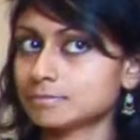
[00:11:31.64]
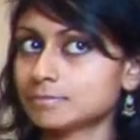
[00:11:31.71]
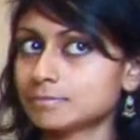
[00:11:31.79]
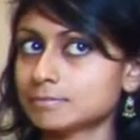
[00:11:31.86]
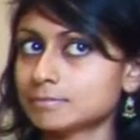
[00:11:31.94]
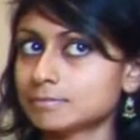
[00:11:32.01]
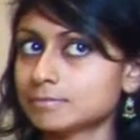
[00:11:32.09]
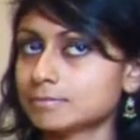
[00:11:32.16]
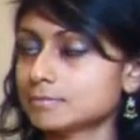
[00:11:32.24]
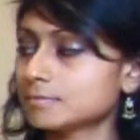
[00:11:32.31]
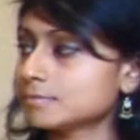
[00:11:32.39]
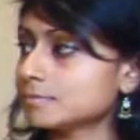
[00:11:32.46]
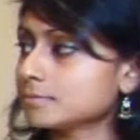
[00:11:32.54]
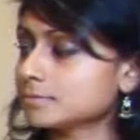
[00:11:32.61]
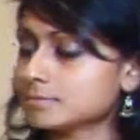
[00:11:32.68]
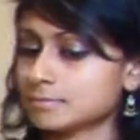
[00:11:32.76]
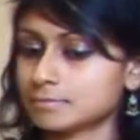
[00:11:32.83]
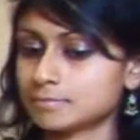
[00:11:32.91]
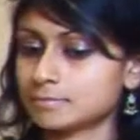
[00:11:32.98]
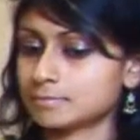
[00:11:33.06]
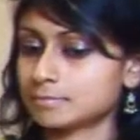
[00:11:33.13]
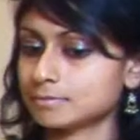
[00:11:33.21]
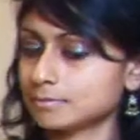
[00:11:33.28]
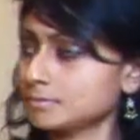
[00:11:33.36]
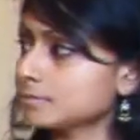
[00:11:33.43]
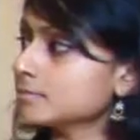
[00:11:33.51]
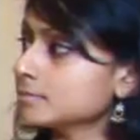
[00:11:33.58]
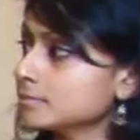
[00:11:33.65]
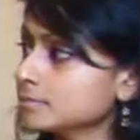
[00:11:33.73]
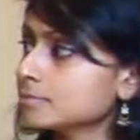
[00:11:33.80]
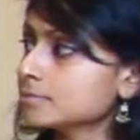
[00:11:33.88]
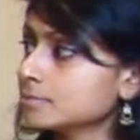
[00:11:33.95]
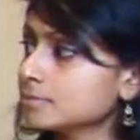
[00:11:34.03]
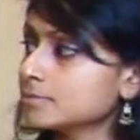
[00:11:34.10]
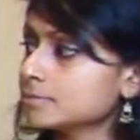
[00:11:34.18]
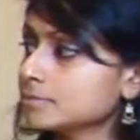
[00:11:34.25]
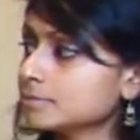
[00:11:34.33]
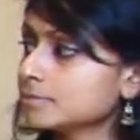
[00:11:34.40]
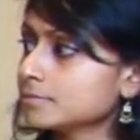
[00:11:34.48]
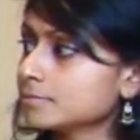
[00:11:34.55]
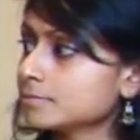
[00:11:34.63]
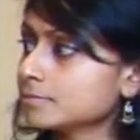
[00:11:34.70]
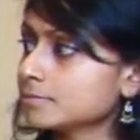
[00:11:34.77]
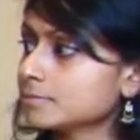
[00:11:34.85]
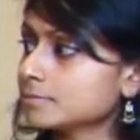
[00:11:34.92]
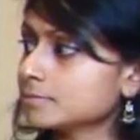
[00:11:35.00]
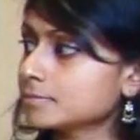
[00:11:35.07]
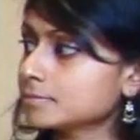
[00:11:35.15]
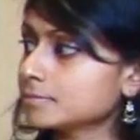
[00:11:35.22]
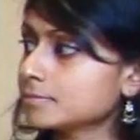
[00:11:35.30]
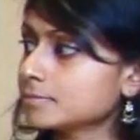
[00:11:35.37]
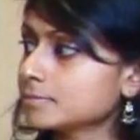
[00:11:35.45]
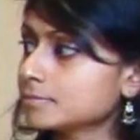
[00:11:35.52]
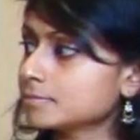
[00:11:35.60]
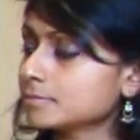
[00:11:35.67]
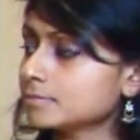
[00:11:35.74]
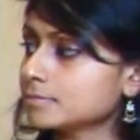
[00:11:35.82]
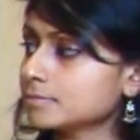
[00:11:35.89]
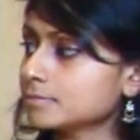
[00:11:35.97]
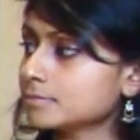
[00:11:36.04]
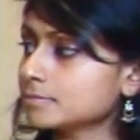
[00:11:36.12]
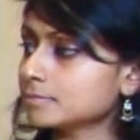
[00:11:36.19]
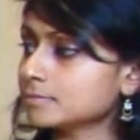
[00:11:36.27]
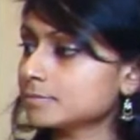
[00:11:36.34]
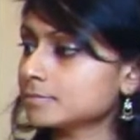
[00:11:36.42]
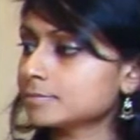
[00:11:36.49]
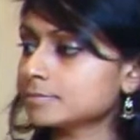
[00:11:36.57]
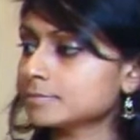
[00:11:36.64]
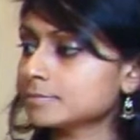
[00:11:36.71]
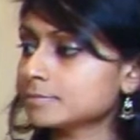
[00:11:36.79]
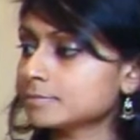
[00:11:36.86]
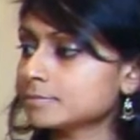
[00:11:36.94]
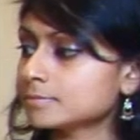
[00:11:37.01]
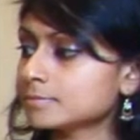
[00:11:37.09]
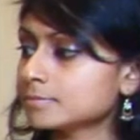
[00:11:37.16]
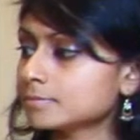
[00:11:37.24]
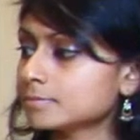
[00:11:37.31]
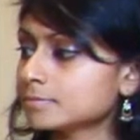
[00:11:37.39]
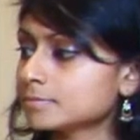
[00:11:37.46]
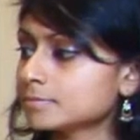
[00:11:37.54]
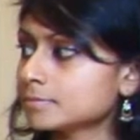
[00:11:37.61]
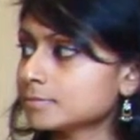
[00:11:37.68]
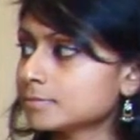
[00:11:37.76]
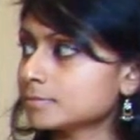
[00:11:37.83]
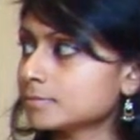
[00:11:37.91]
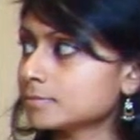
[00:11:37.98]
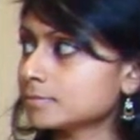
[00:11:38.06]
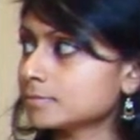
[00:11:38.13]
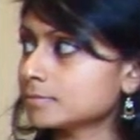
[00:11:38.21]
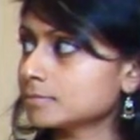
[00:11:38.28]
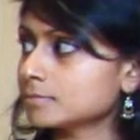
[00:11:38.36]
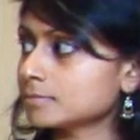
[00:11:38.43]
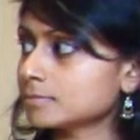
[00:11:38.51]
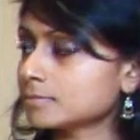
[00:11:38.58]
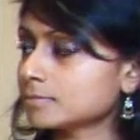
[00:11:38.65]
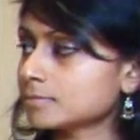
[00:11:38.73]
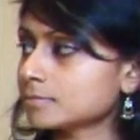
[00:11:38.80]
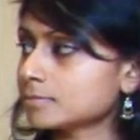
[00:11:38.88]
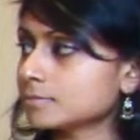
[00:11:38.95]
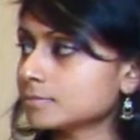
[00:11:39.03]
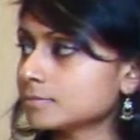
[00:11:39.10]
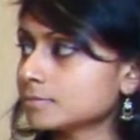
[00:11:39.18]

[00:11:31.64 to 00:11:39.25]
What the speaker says: No words are spoken by the person on screen.